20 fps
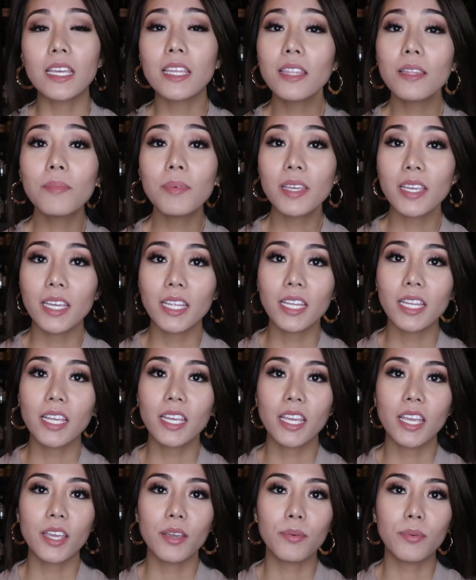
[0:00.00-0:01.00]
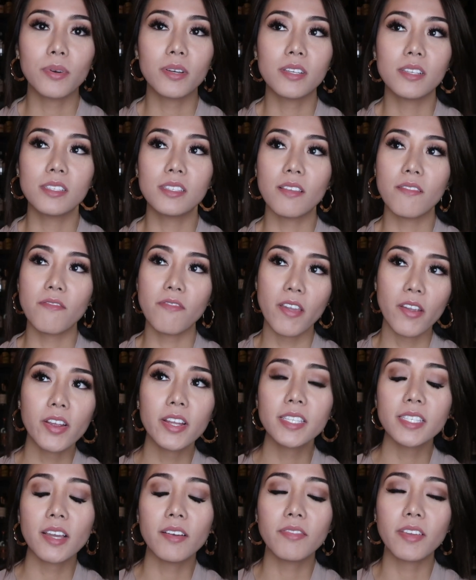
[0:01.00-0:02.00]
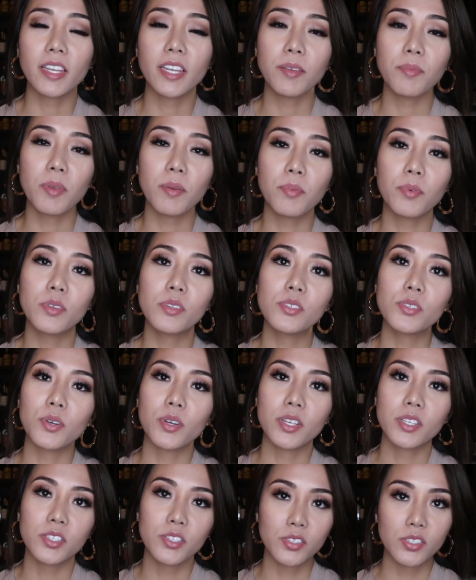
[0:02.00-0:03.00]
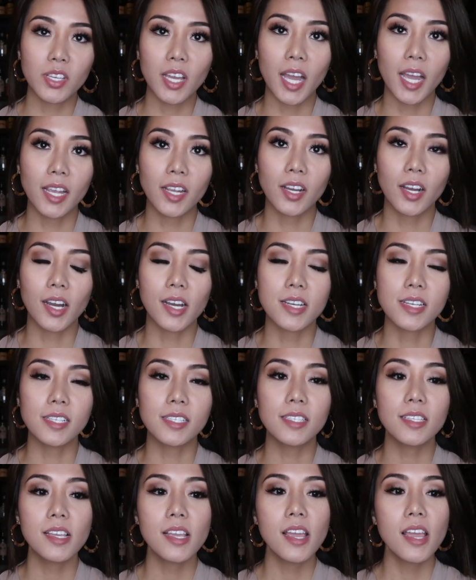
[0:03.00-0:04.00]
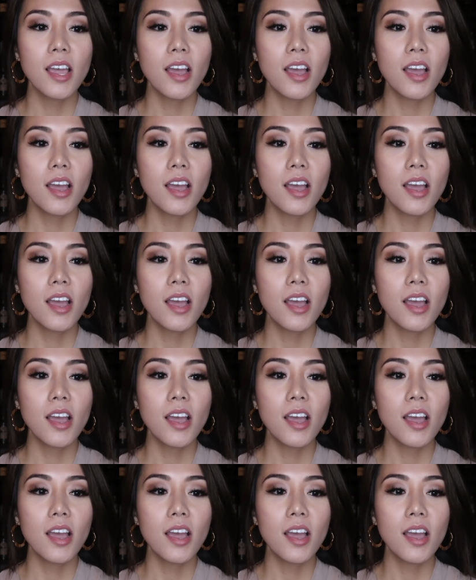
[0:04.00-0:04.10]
In the beginning, it was very tough getting people to join due to high costs.